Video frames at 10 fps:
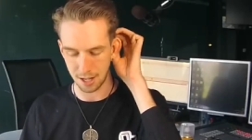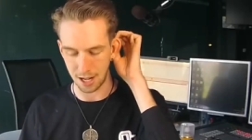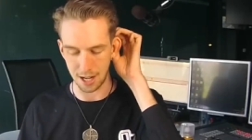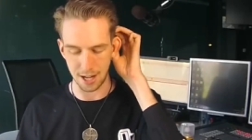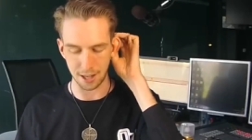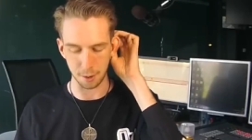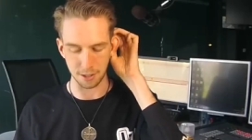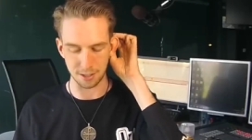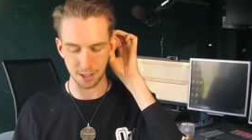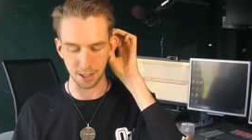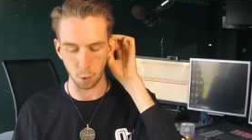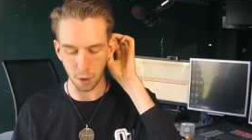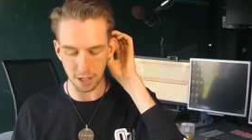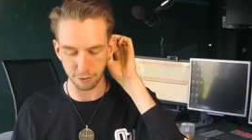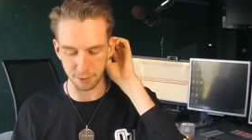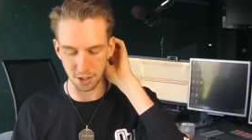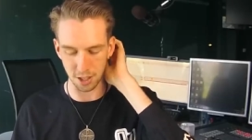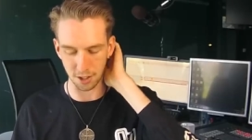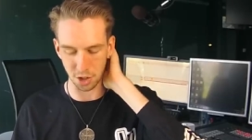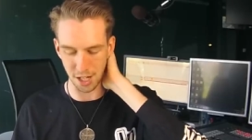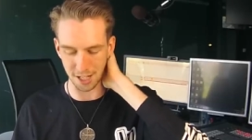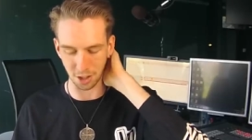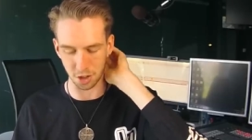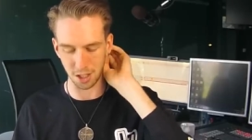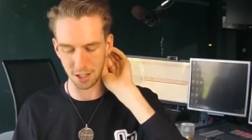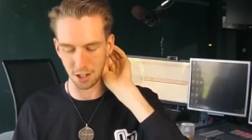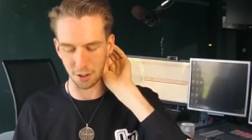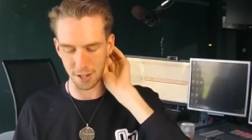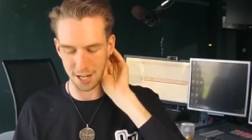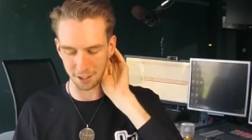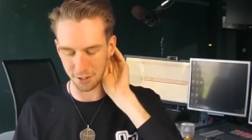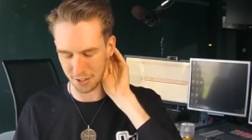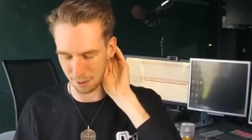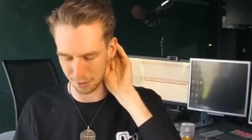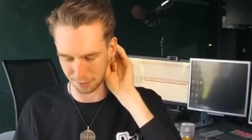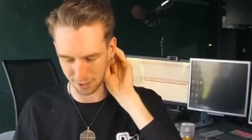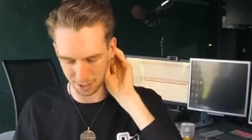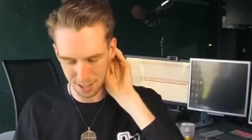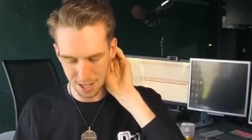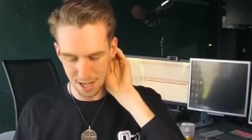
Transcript: and how they were sitting away from each other chatting shit. Oh, the hecklers, that was funny.